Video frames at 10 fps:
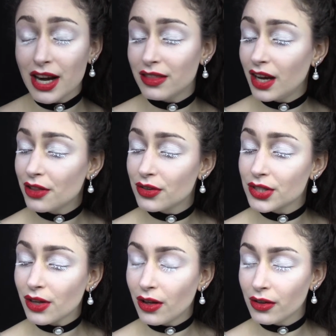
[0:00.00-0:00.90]
and the other
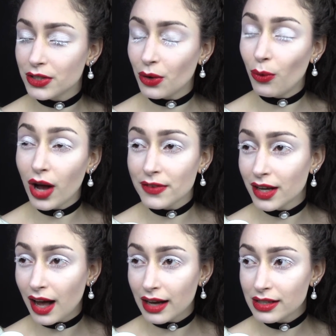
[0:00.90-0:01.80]
is called Guava
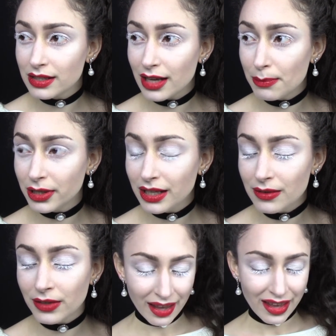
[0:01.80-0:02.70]
Goddess, I believe.